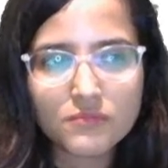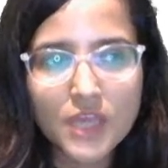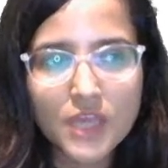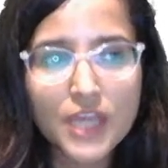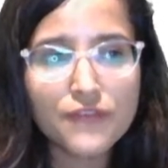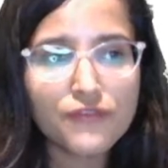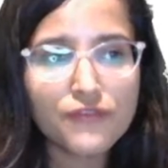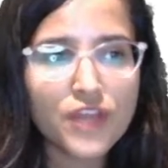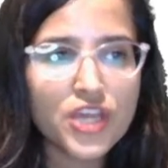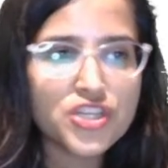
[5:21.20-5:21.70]

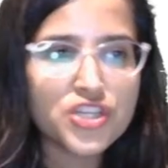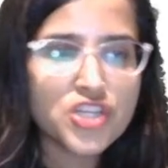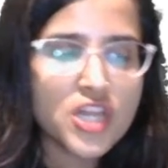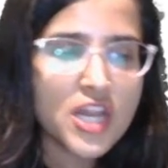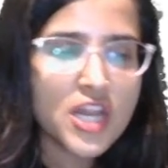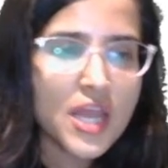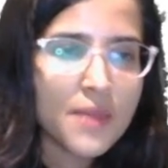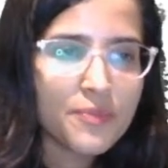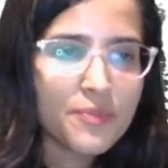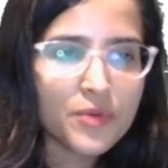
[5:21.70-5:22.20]
Inflation
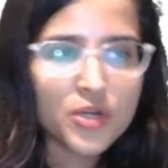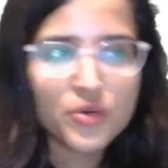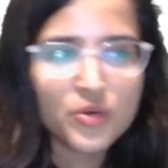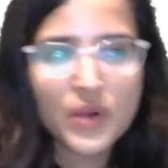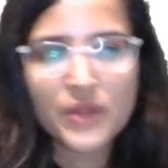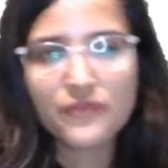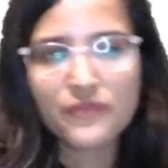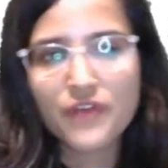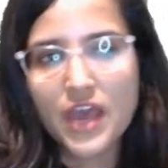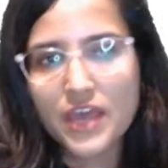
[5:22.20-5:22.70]
in April
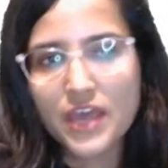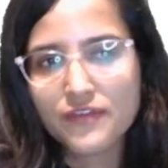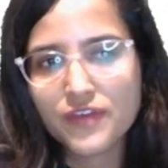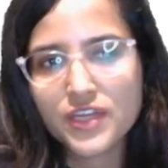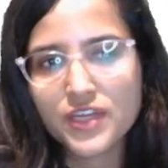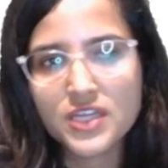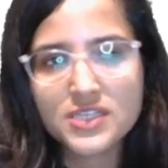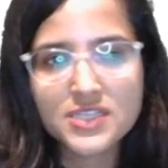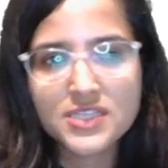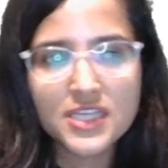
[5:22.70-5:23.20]
25
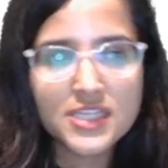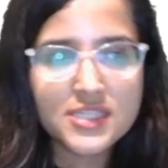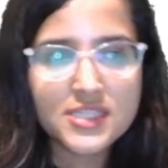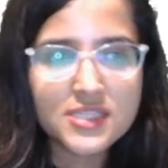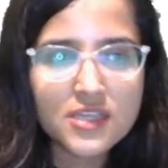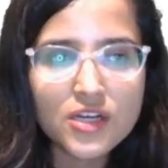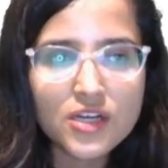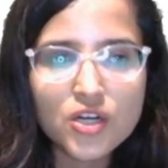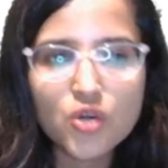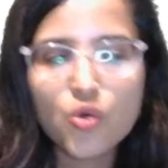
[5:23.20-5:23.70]
hit a
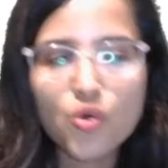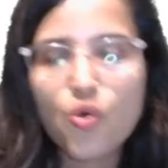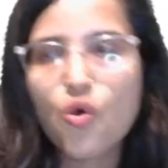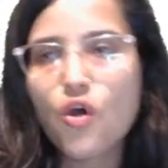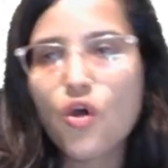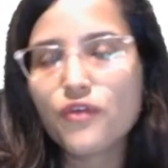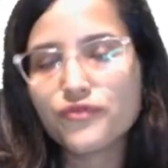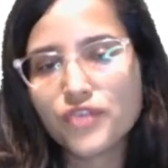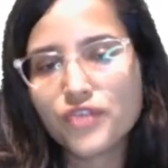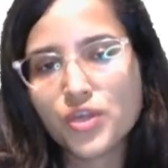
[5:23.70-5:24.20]
6-year
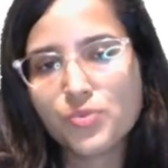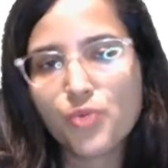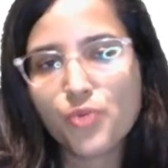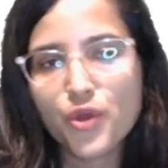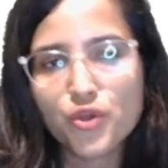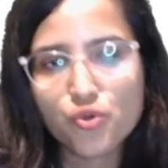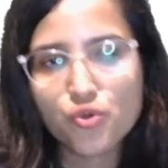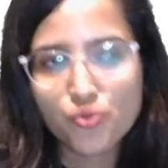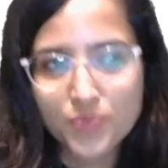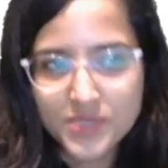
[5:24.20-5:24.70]
low of
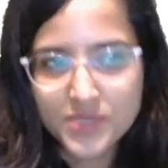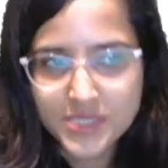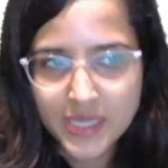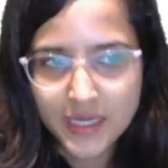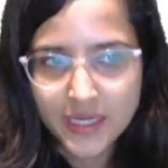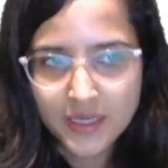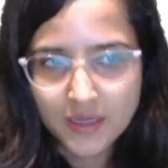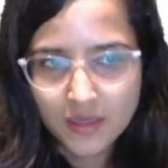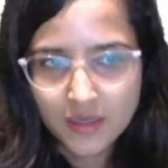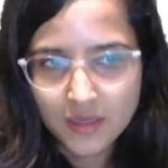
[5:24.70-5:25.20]
3.2%.
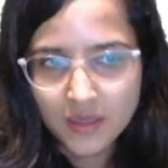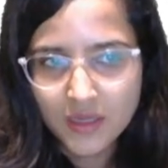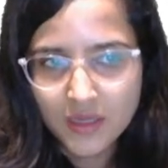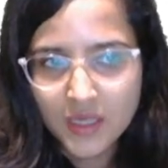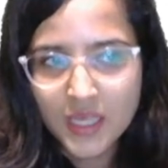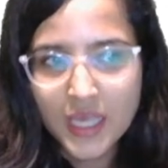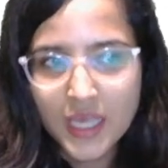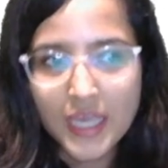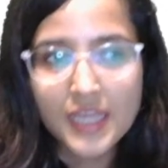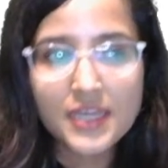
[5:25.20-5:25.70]

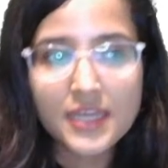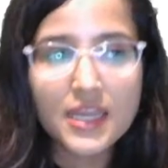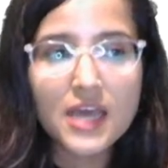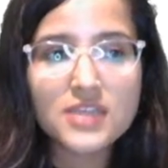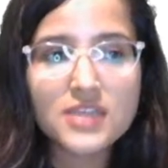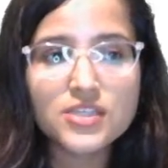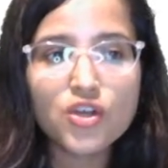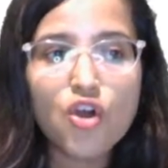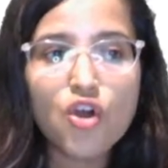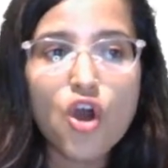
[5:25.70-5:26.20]

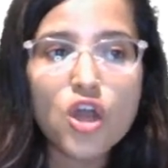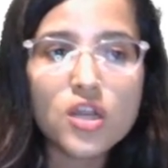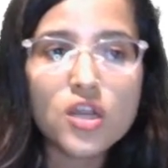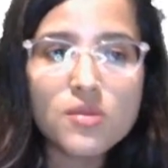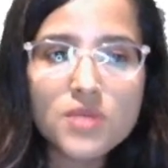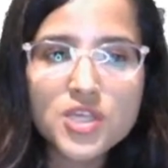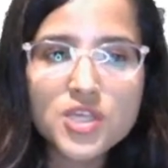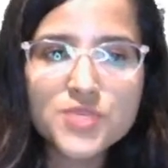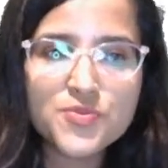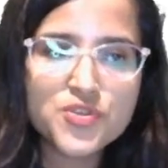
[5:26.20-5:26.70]
India's
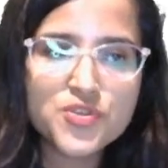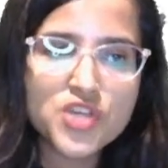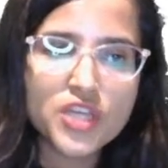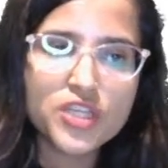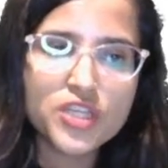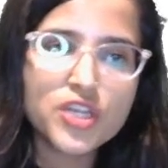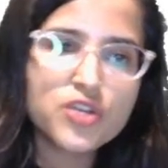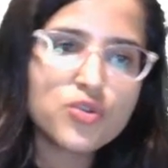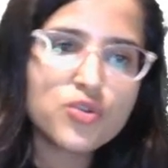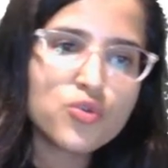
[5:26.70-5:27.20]
economy is
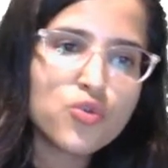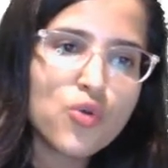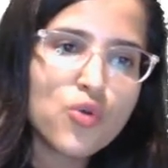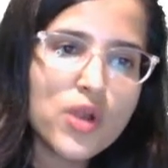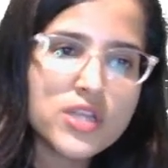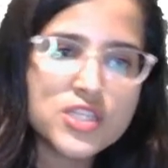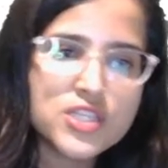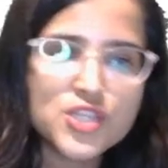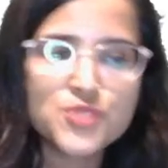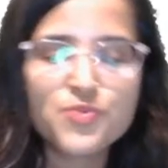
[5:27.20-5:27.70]
projected to grow
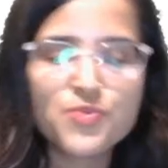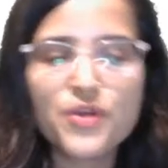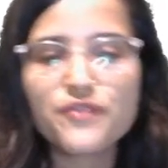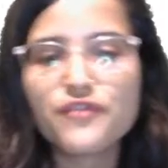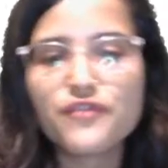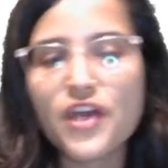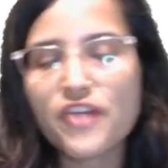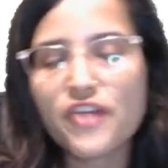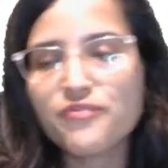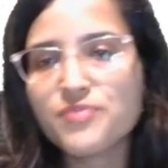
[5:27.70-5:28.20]
at
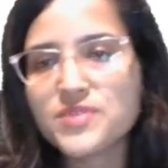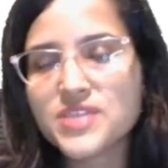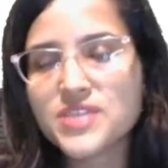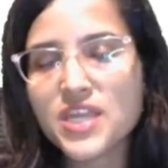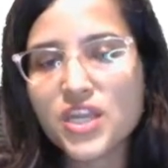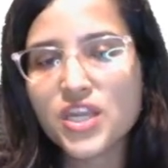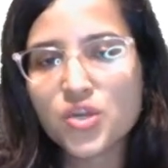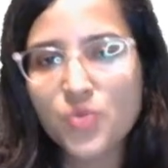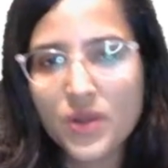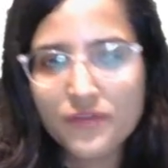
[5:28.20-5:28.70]
6.5%
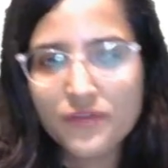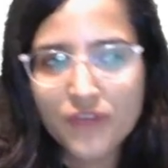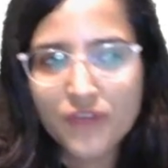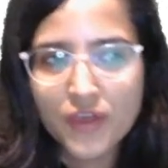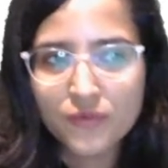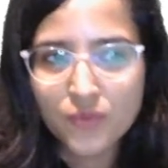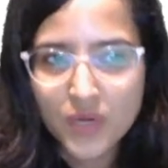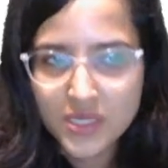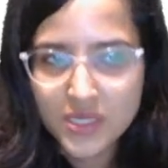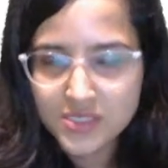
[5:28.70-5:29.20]
in
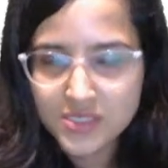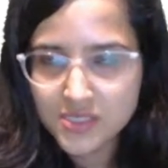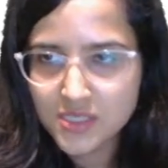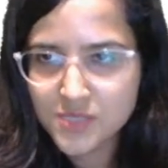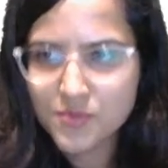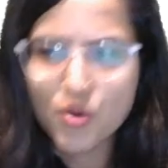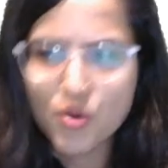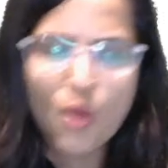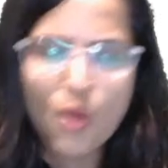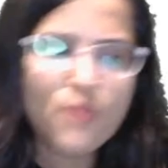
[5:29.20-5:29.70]
25-26.
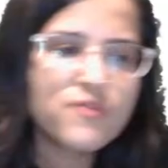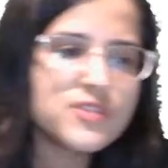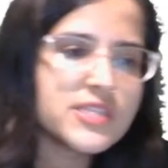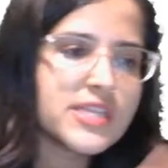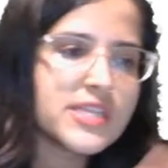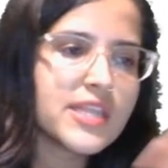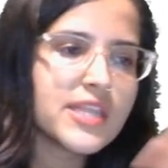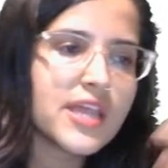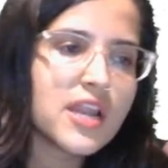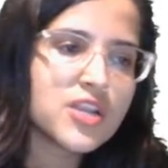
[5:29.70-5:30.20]
But
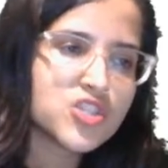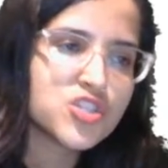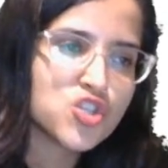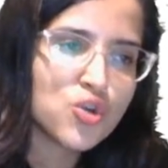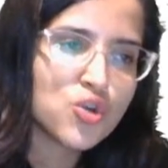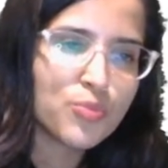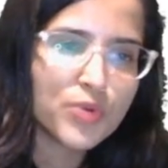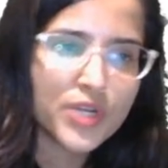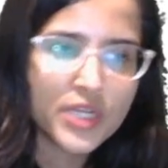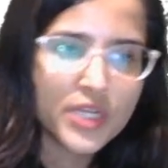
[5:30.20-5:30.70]
obviously, there are
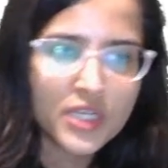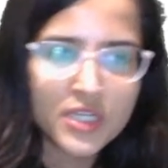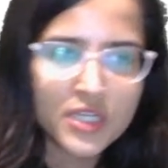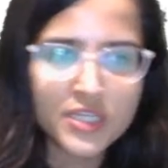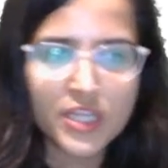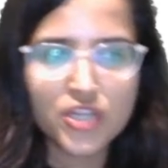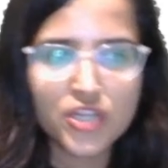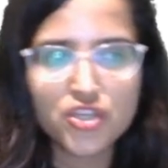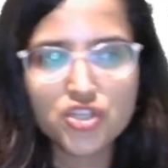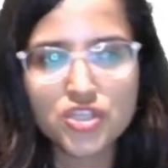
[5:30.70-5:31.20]
geopolitical
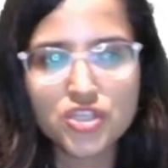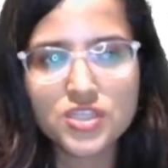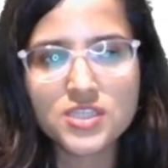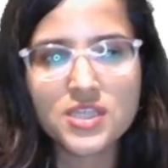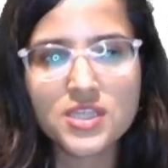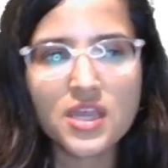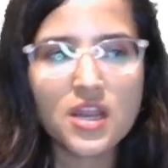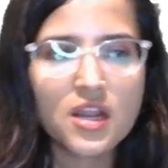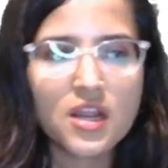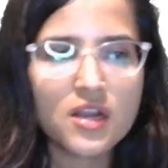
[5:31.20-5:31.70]
tensions,
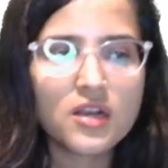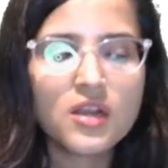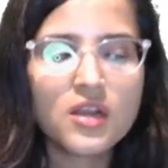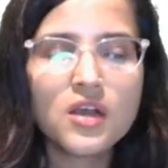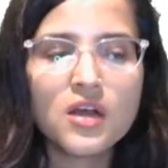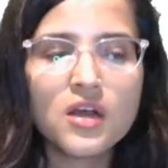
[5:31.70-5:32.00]
there are,